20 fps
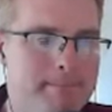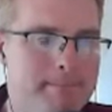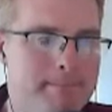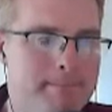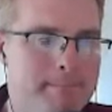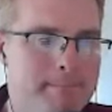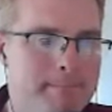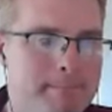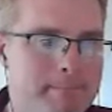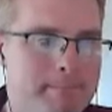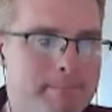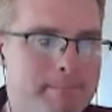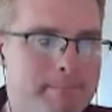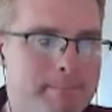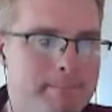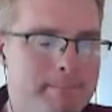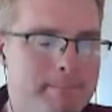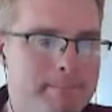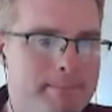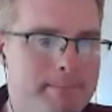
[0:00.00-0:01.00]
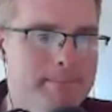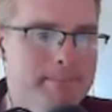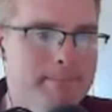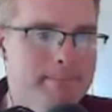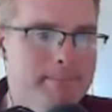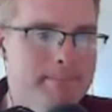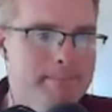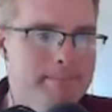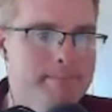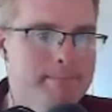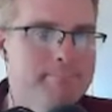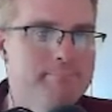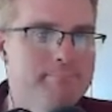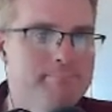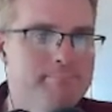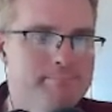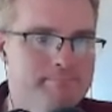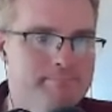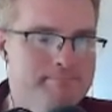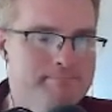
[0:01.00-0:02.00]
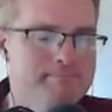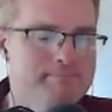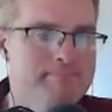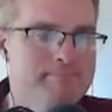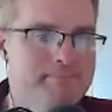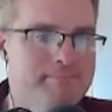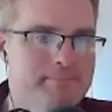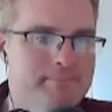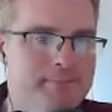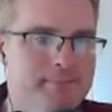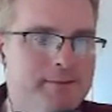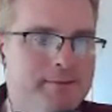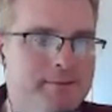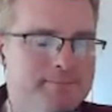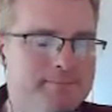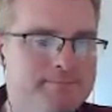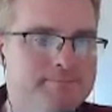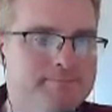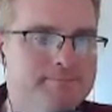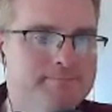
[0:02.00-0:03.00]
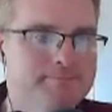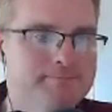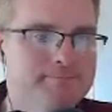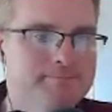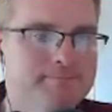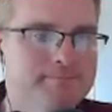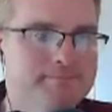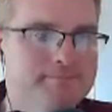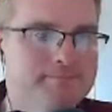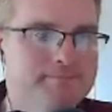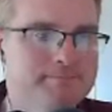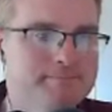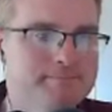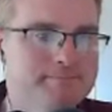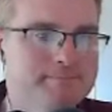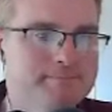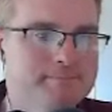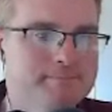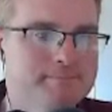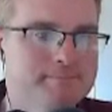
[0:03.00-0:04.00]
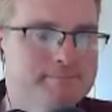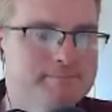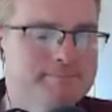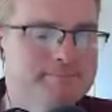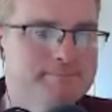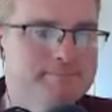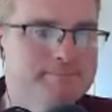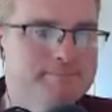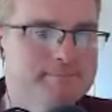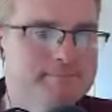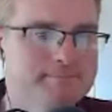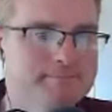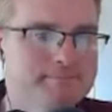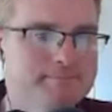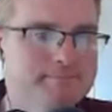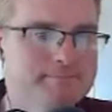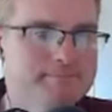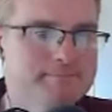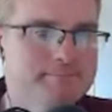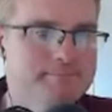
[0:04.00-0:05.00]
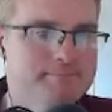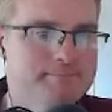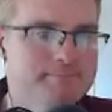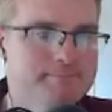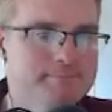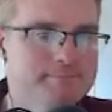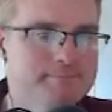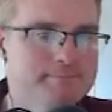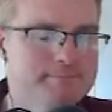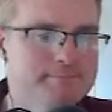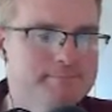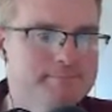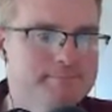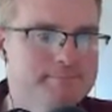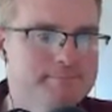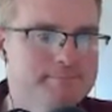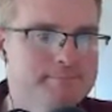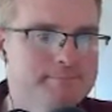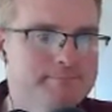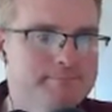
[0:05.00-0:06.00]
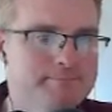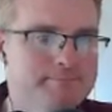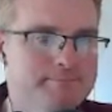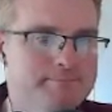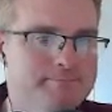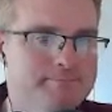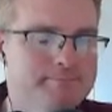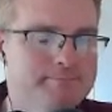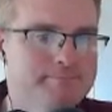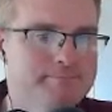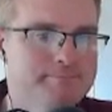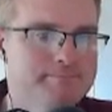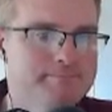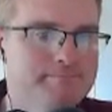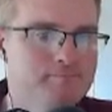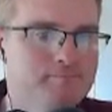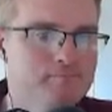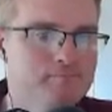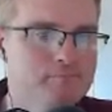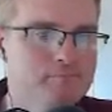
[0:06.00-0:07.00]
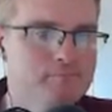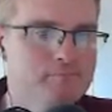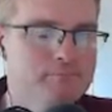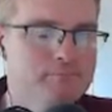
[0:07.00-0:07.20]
(not speaking)